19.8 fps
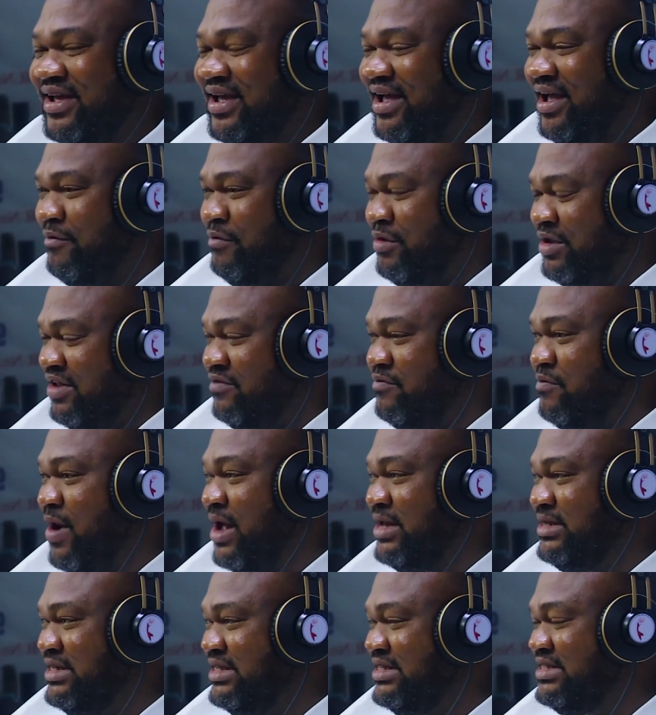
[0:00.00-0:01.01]
I mean, if
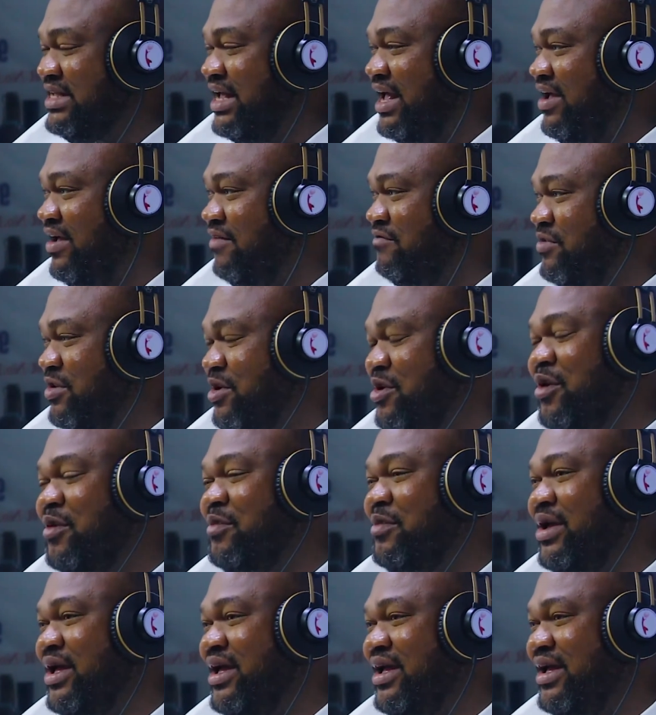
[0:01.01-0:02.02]
bandits have become
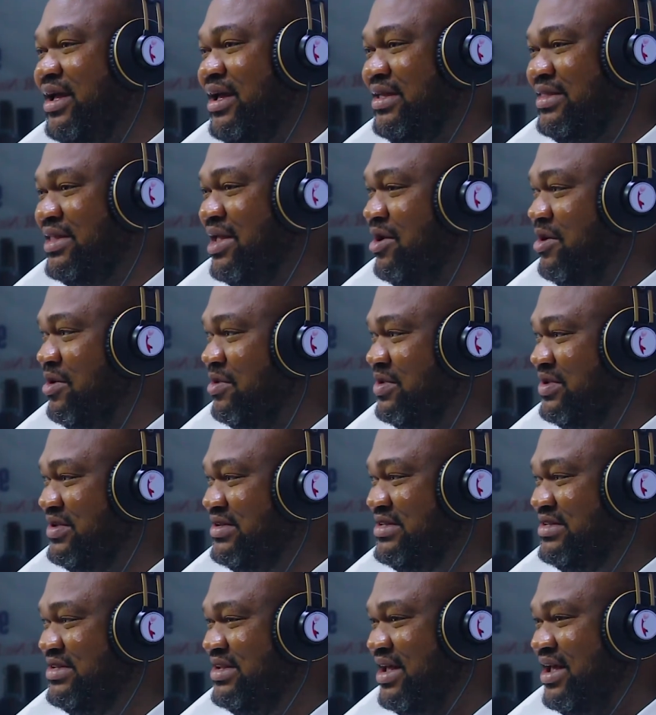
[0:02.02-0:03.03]
terrorists,
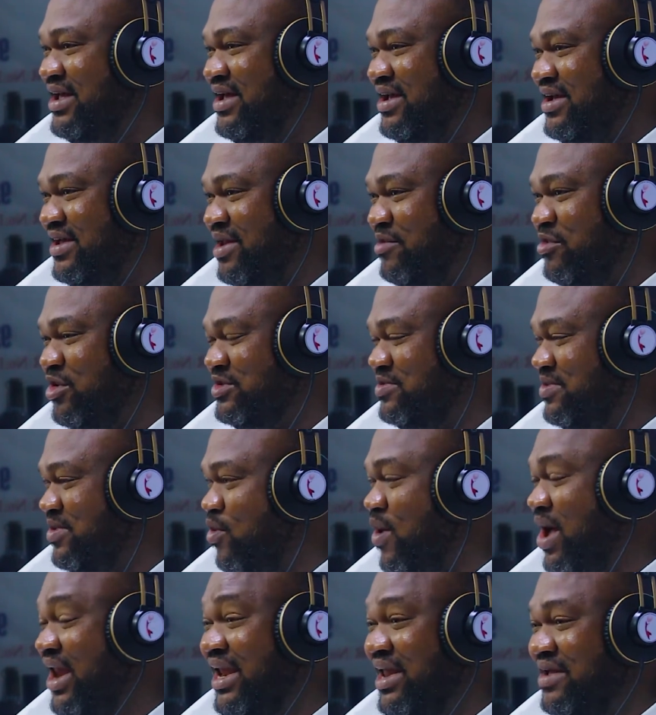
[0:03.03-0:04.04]
there must be
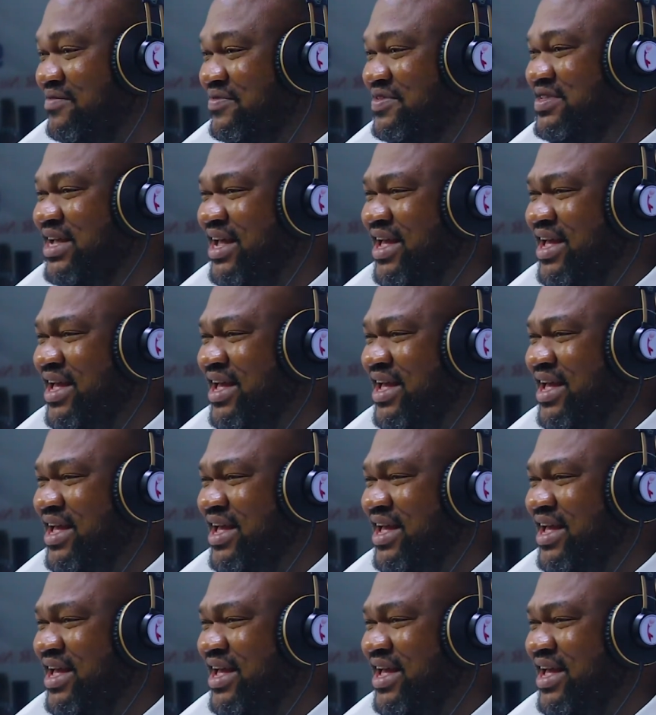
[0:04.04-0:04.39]
one left.